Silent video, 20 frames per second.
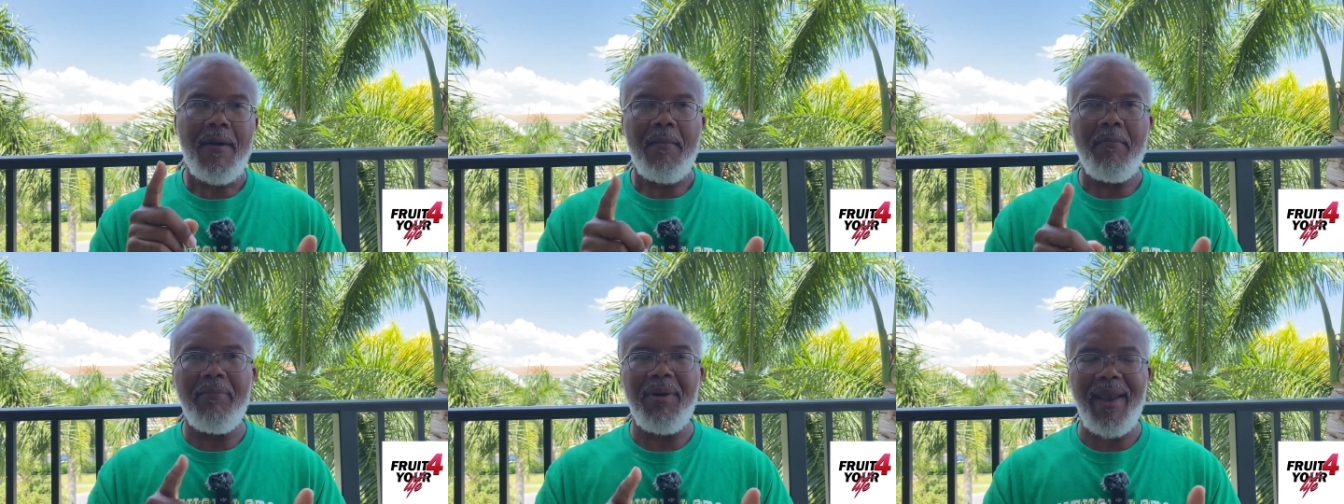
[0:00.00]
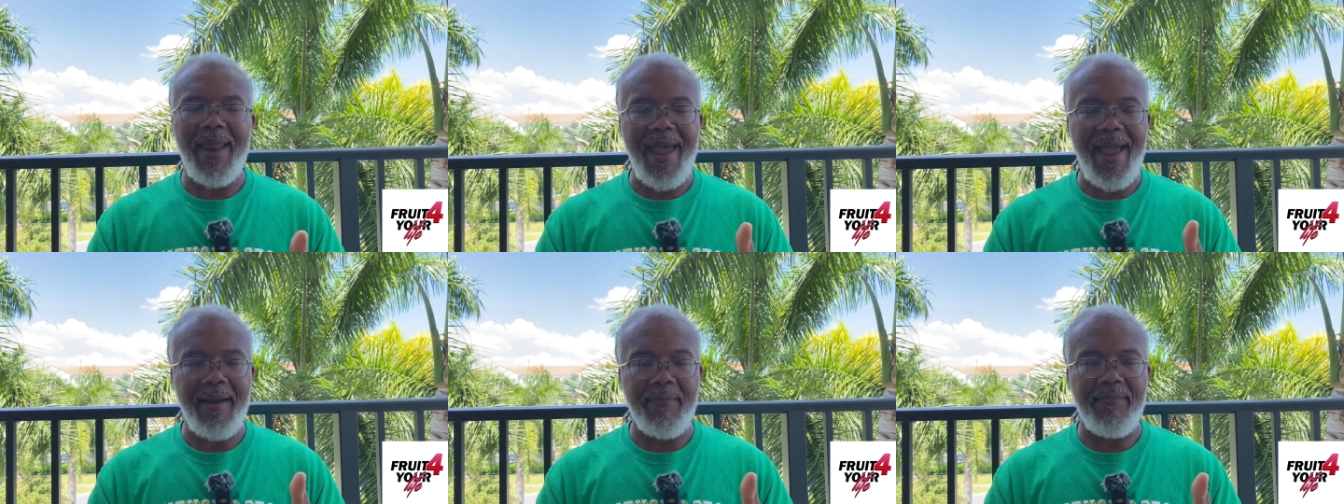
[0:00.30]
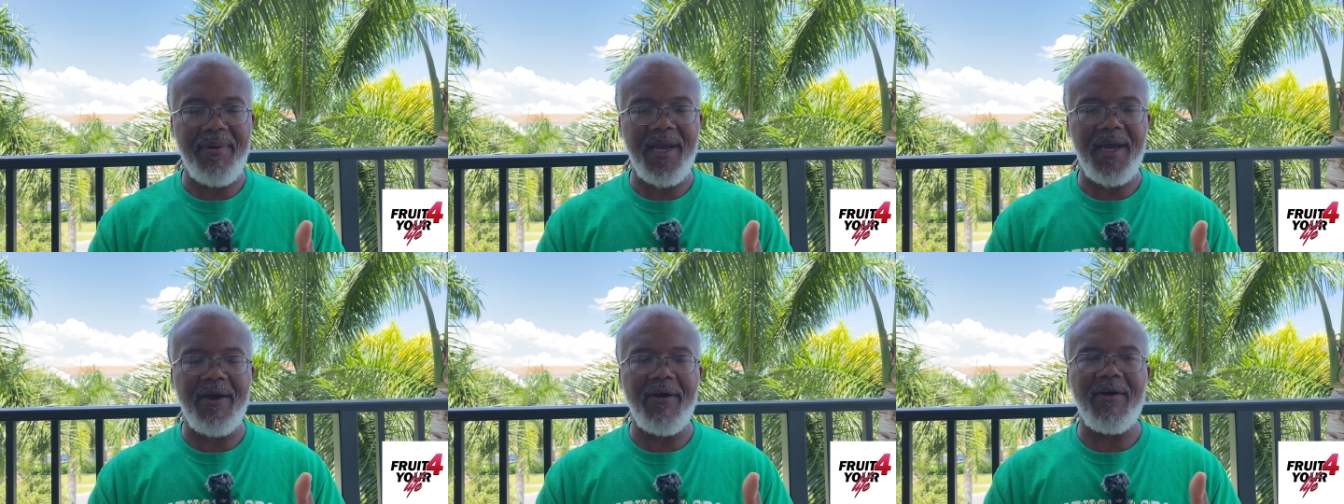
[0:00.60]

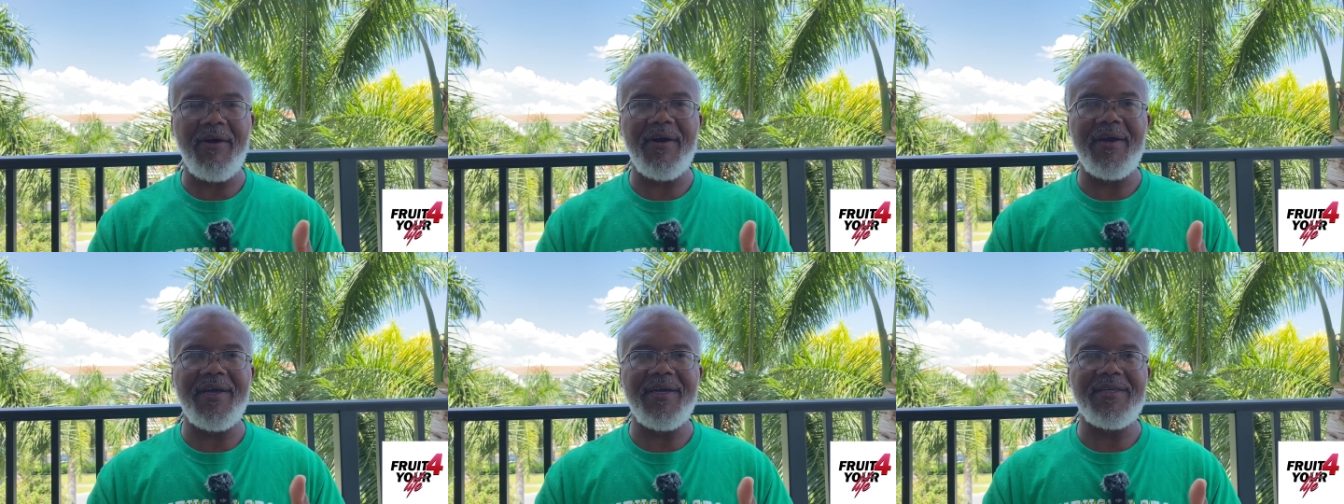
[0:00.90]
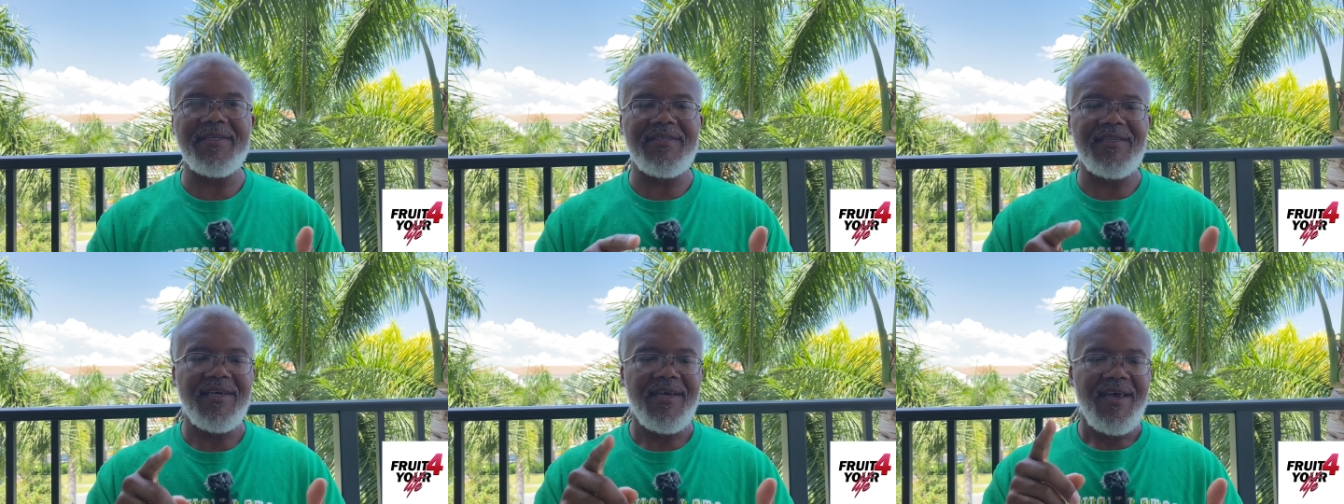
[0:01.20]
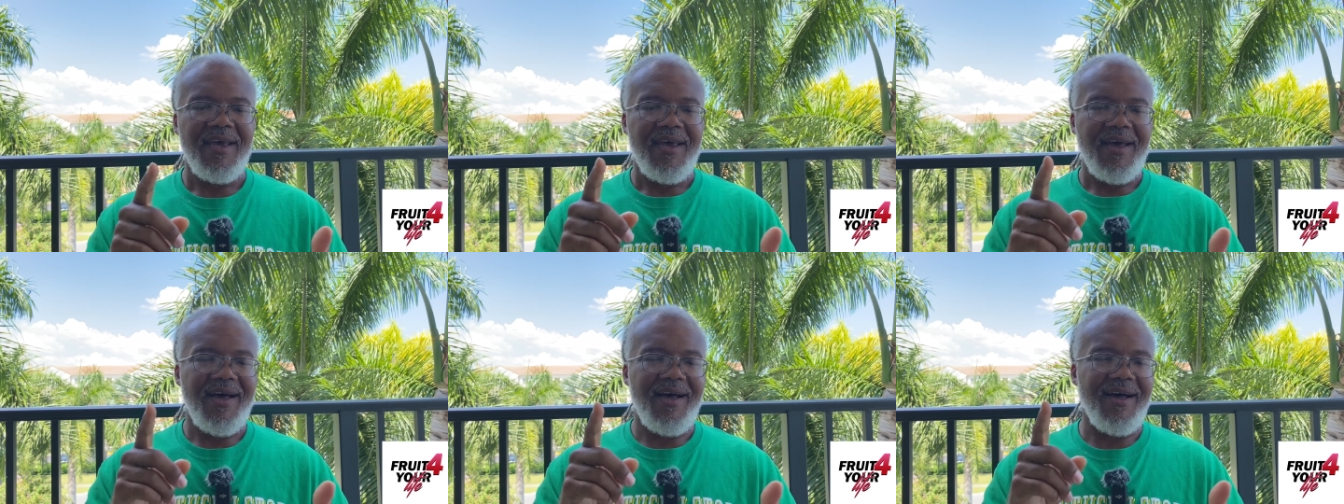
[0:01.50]
blackberries,
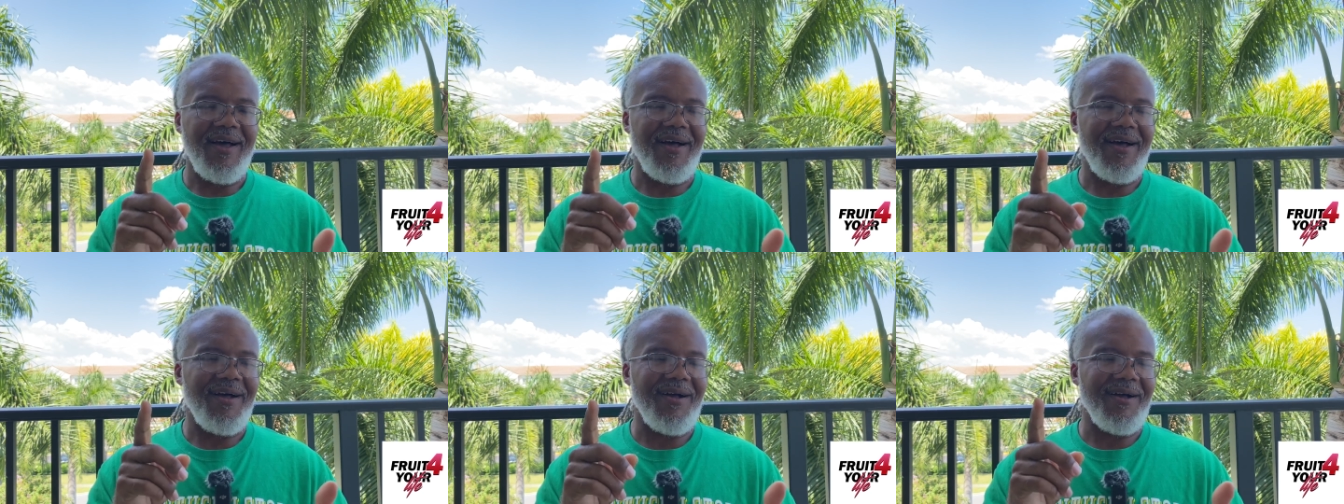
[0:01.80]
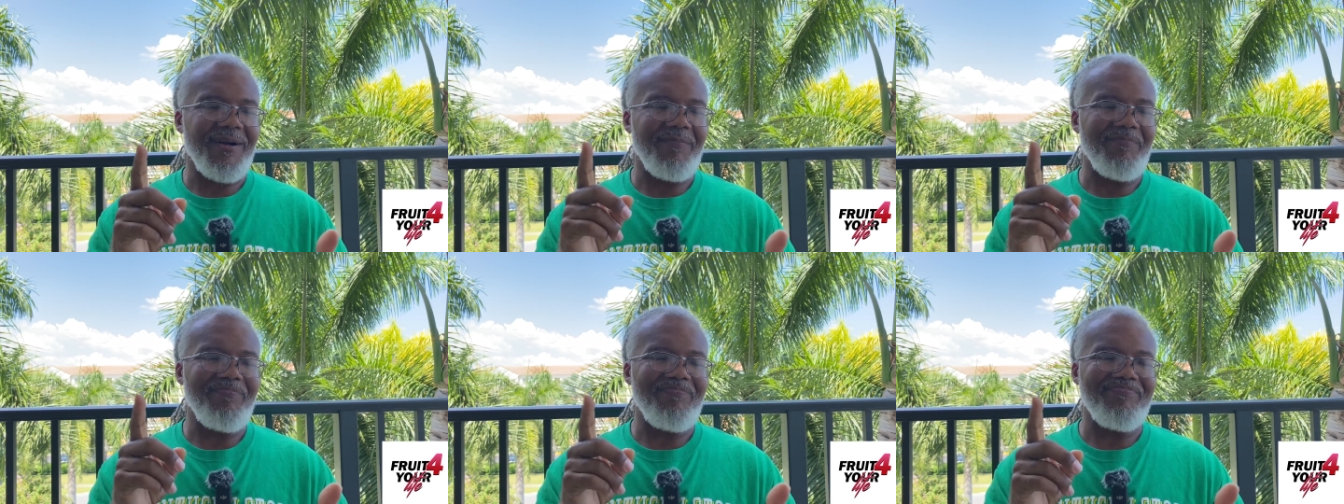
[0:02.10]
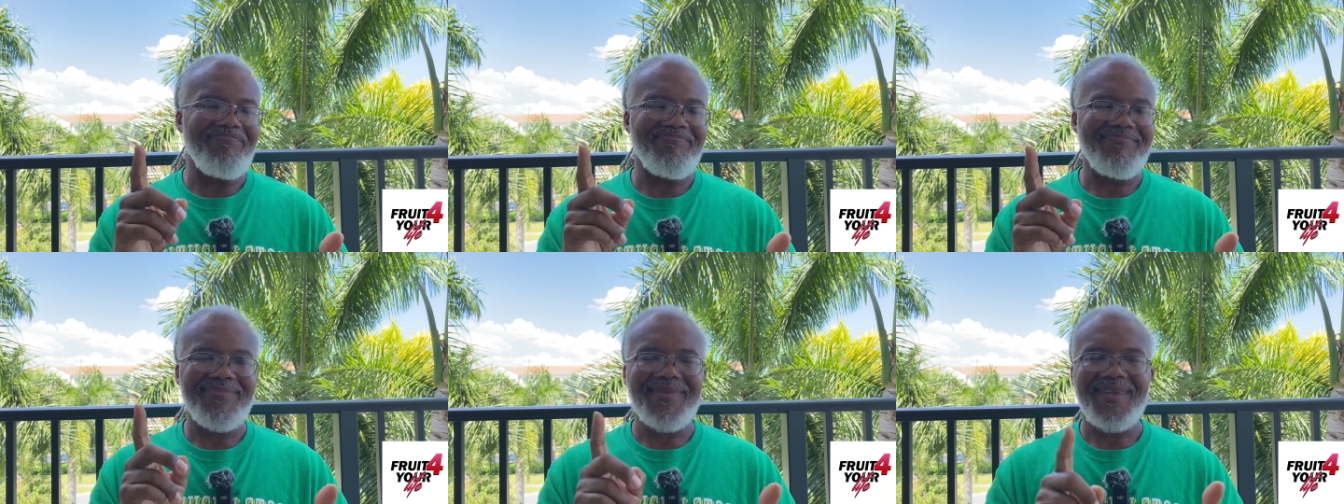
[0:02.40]
um,